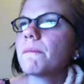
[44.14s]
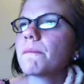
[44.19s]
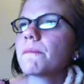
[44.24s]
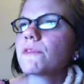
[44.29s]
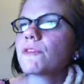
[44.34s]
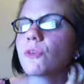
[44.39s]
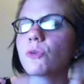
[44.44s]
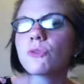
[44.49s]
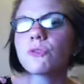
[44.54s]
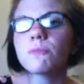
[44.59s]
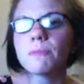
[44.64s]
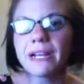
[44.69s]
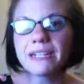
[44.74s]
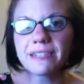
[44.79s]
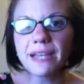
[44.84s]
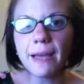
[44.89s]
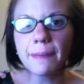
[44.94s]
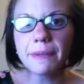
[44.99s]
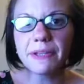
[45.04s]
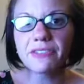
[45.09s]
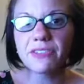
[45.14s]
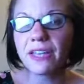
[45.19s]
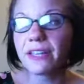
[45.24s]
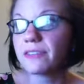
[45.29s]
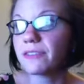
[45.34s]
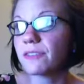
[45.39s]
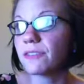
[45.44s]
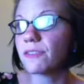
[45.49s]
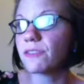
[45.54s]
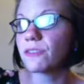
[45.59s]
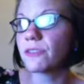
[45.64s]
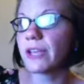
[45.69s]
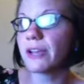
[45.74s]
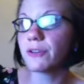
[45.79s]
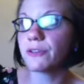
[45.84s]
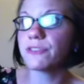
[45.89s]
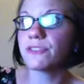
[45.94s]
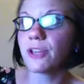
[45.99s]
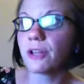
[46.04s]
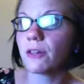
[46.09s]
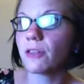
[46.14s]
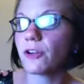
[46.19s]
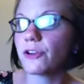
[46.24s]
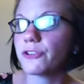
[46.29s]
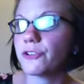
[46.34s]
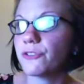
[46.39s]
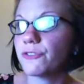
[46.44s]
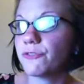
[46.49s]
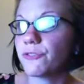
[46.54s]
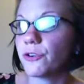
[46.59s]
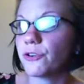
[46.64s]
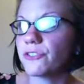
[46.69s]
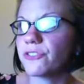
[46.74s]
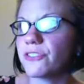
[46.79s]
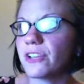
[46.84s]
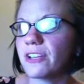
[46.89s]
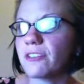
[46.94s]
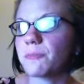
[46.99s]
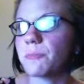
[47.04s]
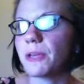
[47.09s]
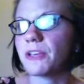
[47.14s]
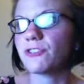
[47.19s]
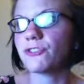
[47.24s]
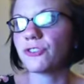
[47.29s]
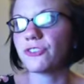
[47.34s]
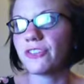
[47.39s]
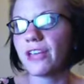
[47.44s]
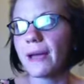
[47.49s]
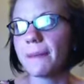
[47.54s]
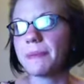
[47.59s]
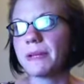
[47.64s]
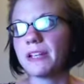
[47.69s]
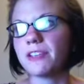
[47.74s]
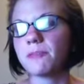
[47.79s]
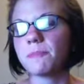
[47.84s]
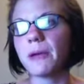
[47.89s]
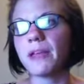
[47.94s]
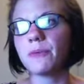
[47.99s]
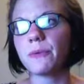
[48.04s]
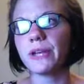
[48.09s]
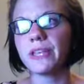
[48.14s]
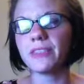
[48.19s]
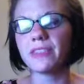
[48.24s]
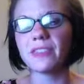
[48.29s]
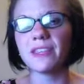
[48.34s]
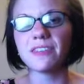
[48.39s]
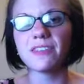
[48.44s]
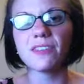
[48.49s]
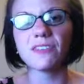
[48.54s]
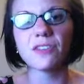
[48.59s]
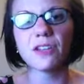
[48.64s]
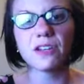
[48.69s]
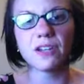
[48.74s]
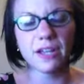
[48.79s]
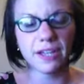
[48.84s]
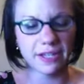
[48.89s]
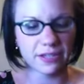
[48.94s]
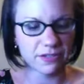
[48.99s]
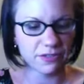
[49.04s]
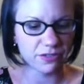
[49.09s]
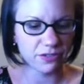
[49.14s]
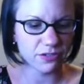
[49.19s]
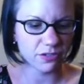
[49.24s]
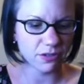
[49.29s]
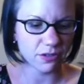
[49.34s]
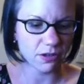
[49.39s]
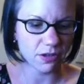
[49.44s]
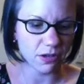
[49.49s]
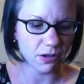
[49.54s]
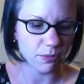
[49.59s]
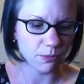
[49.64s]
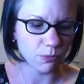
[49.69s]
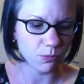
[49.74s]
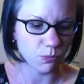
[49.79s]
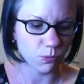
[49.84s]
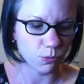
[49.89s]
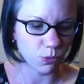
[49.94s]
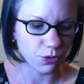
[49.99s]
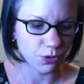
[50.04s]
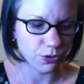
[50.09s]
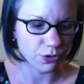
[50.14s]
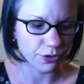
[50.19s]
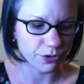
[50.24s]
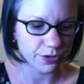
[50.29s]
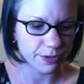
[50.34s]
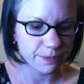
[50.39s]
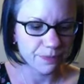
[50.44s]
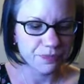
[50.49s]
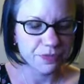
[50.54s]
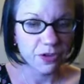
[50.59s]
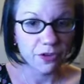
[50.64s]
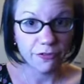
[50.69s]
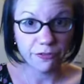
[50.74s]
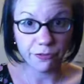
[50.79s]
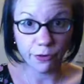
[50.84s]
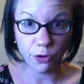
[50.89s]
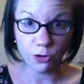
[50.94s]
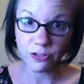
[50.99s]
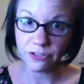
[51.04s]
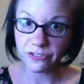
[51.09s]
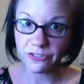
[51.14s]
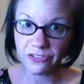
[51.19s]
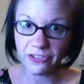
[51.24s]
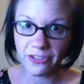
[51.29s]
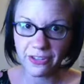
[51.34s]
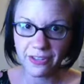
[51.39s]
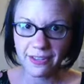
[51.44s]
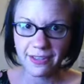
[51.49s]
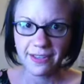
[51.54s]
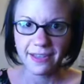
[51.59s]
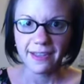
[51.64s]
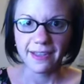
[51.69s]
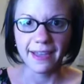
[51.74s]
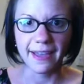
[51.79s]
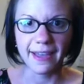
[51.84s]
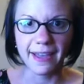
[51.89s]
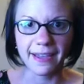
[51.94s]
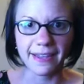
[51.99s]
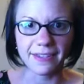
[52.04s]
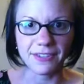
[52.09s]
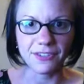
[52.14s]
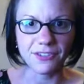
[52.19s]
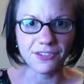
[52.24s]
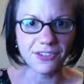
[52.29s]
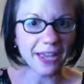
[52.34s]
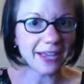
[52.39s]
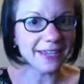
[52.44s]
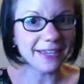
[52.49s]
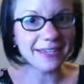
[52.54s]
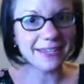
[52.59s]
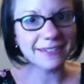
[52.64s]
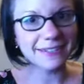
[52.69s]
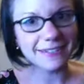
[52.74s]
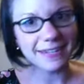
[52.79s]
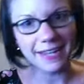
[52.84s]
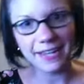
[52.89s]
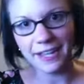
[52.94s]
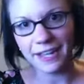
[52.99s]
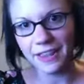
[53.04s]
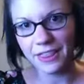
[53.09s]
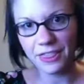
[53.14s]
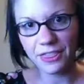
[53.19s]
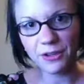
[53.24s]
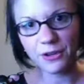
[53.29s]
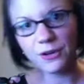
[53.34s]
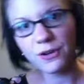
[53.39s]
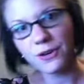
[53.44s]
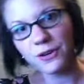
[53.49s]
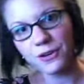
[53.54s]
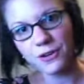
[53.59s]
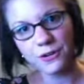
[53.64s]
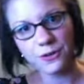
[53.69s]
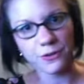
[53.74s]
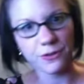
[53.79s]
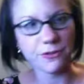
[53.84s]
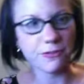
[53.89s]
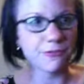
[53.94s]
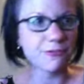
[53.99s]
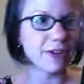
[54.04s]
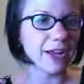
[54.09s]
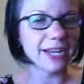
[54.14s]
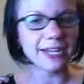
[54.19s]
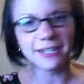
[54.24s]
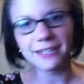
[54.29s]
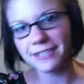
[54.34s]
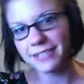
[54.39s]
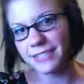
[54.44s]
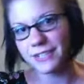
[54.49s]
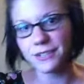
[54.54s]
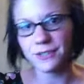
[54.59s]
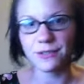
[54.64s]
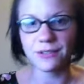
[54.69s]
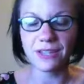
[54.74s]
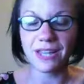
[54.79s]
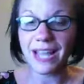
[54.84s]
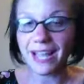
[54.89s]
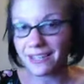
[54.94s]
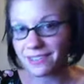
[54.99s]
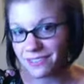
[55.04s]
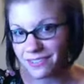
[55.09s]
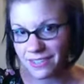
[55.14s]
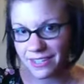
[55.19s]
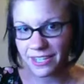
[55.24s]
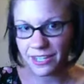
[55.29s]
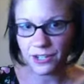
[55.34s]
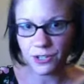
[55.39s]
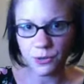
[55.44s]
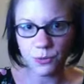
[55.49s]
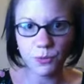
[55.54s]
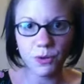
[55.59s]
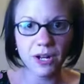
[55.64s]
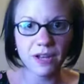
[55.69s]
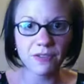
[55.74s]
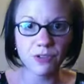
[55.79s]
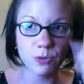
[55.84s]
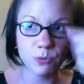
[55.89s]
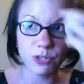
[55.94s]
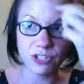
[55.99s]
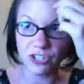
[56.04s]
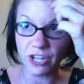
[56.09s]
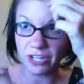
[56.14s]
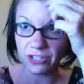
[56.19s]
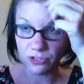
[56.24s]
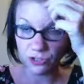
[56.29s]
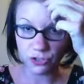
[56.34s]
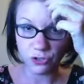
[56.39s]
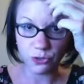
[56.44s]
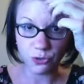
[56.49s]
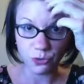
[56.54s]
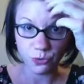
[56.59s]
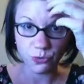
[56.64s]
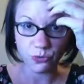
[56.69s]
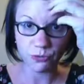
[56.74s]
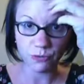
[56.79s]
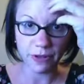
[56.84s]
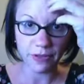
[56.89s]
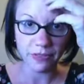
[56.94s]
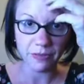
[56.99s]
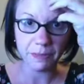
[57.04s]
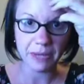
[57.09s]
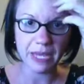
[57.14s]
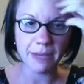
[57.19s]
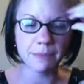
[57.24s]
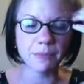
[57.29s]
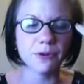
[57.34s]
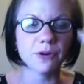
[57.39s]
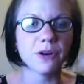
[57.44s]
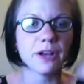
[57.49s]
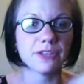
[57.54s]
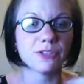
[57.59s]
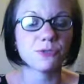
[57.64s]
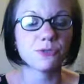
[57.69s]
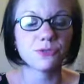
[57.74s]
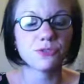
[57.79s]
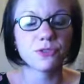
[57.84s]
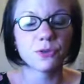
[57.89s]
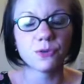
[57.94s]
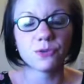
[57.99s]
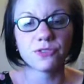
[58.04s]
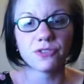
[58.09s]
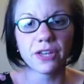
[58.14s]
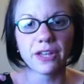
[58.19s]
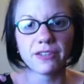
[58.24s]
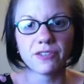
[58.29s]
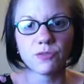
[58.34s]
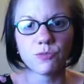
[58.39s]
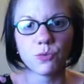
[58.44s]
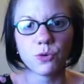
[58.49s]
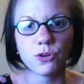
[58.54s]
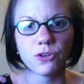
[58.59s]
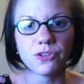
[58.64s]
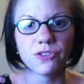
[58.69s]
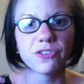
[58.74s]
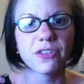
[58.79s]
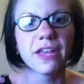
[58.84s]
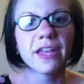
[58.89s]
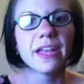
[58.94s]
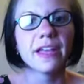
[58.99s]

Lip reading: So my topic sentence, Aristotle argues first against pleasure as happiness. By the way, this is a nice word, first and second and third or finally or lastly or whatever, which I do throughout the paper. I use those kinds of words.